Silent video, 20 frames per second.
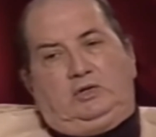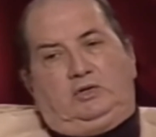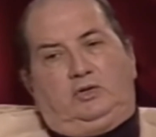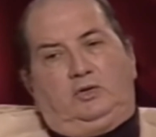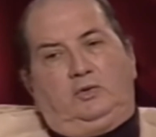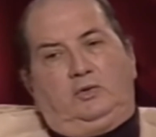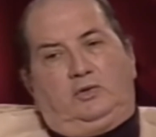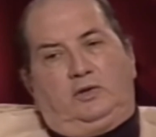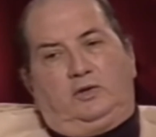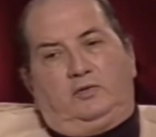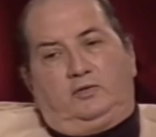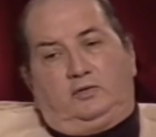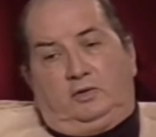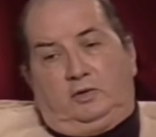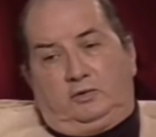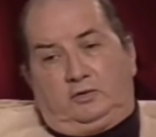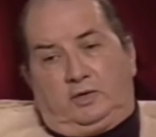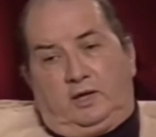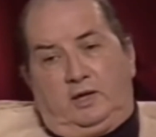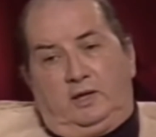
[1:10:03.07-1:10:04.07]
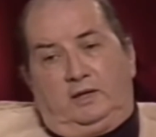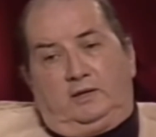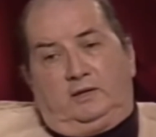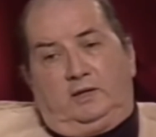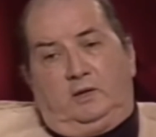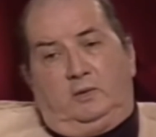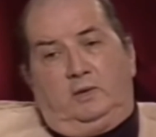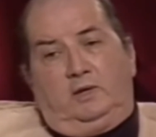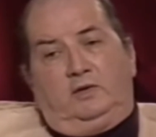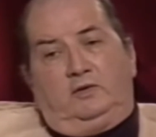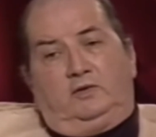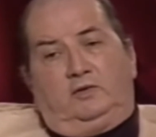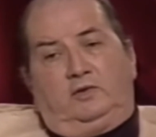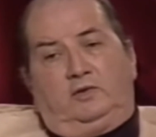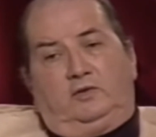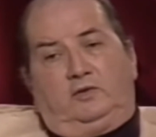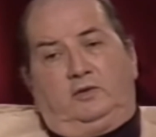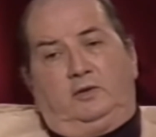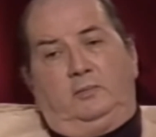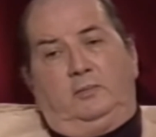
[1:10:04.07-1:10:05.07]
to this totalitarian
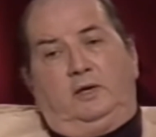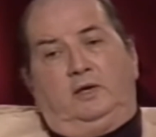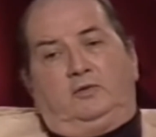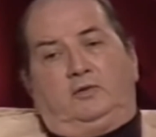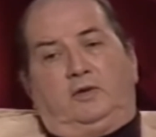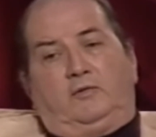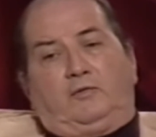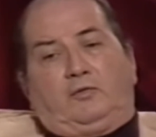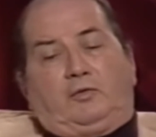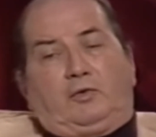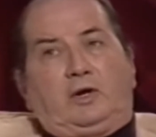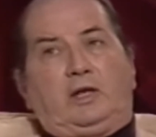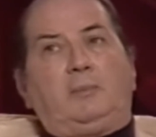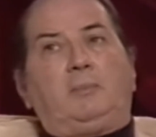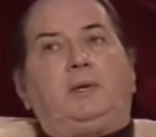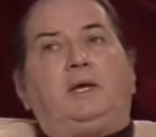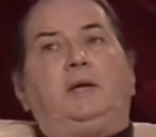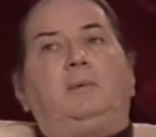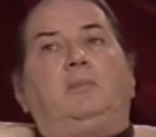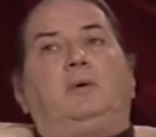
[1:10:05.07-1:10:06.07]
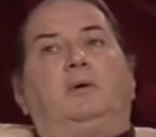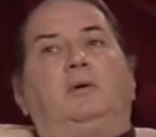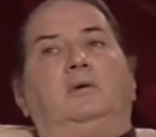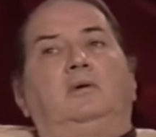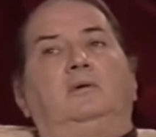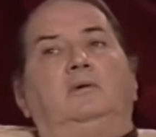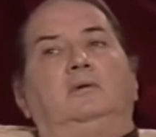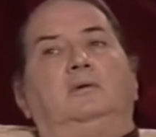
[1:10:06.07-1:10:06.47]
system is a free people